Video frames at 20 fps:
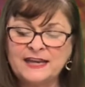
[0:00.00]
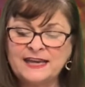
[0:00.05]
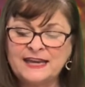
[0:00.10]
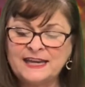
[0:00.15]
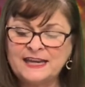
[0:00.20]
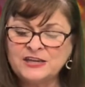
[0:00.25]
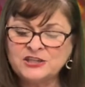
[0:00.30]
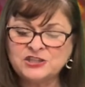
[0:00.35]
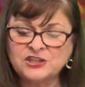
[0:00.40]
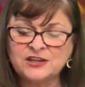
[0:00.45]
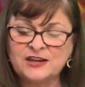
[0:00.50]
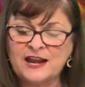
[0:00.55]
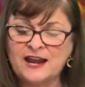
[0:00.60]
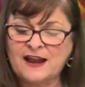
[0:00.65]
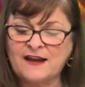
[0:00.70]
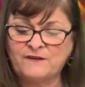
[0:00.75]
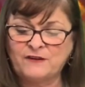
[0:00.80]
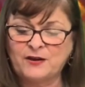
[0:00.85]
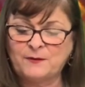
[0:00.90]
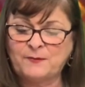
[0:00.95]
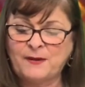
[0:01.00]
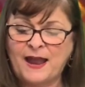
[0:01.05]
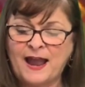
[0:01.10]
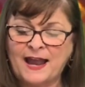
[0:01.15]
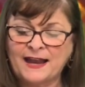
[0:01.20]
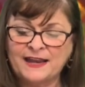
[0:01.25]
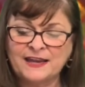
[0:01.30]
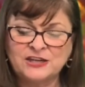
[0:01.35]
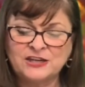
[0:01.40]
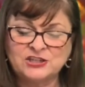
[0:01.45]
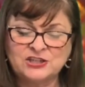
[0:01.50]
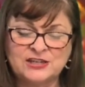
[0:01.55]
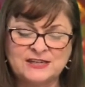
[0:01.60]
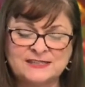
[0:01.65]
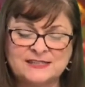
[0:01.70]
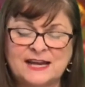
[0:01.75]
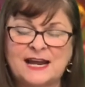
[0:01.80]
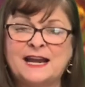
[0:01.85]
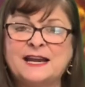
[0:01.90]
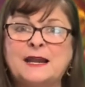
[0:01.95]
each and every package, he
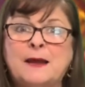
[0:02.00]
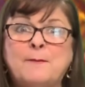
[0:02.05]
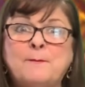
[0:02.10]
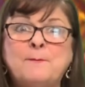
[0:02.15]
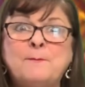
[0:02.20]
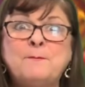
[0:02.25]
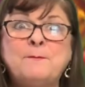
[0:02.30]
tied a